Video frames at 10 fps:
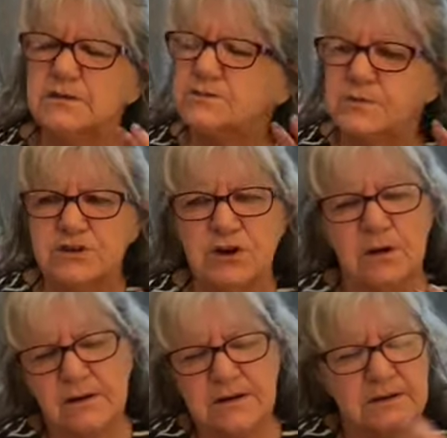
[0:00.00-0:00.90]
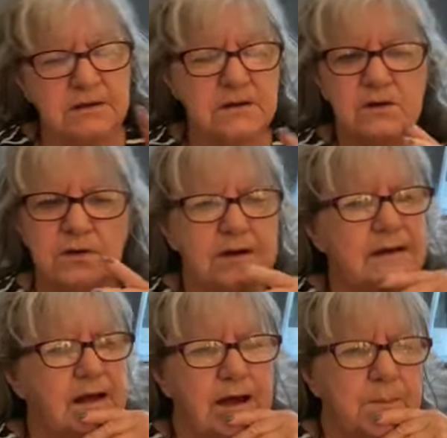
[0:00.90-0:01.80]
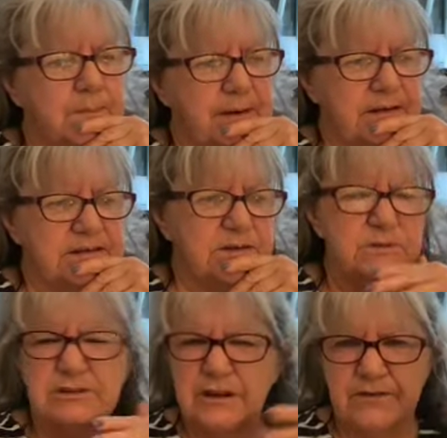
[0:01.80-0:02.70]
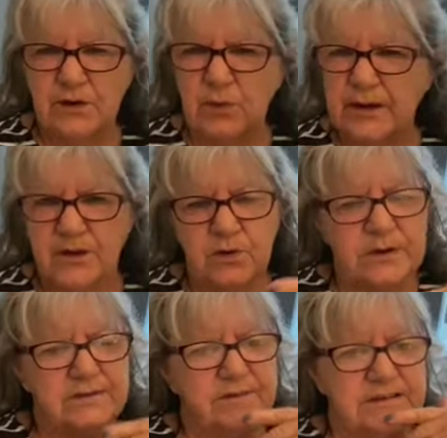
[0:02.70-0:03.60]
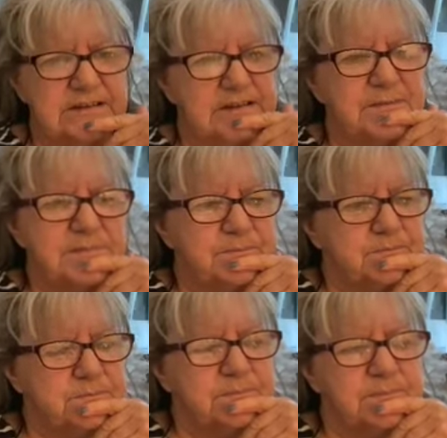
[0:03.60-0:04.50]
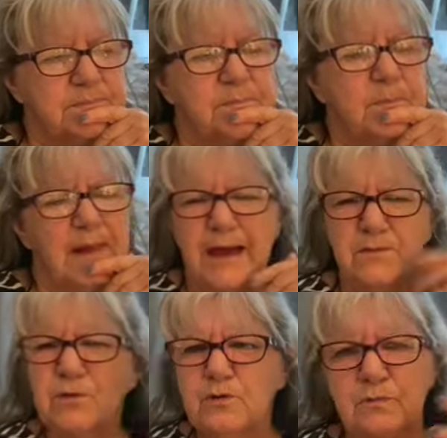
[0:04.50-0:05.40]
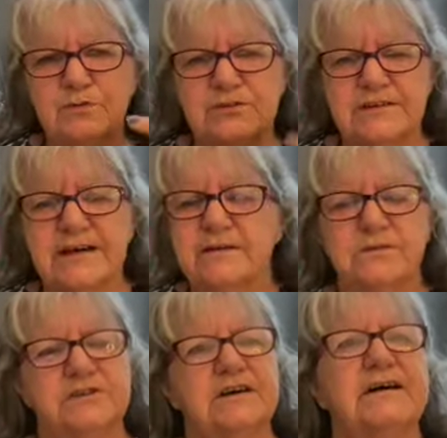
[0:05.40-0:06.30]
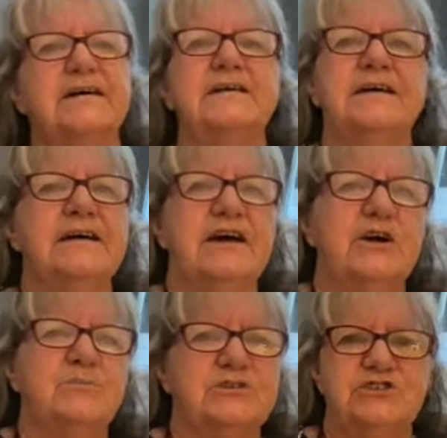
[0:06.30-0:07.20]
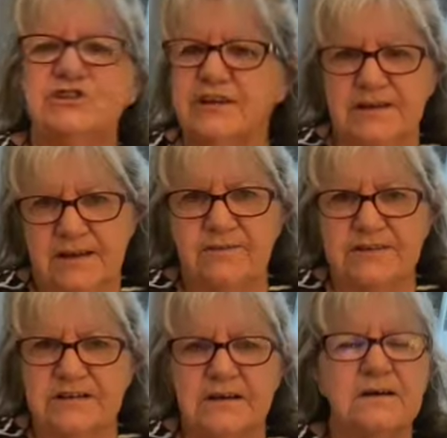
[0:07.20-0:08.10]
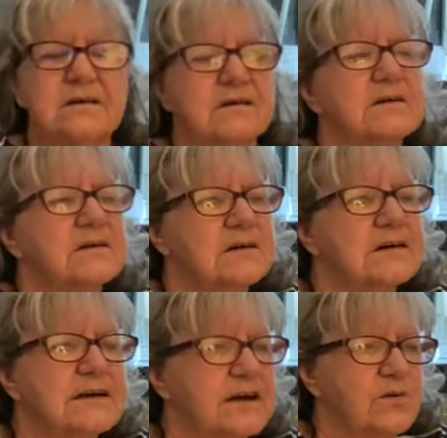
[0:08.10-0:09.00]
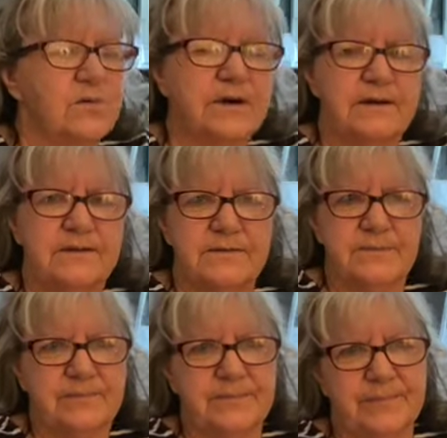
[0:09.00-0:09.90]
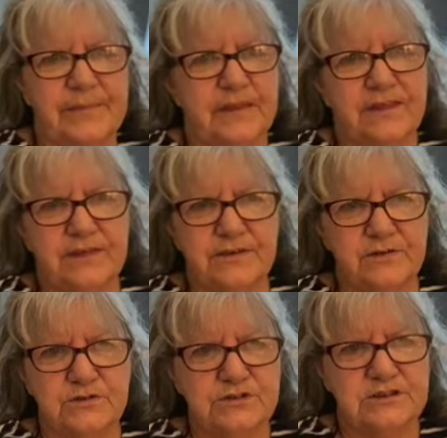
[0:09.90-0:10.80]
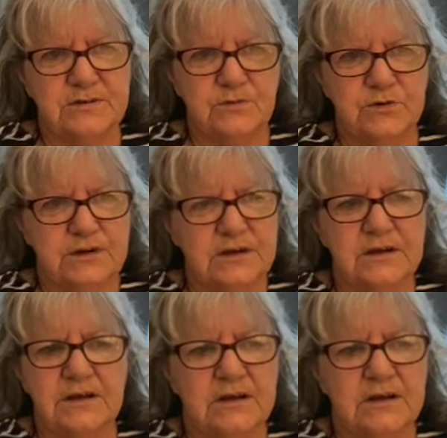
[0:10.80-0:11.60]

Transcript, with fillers: and we talk and, you know, but it was kind of a quick, quick visit. And we were mostly outside, but she did give us a hug. Well, Thursday morning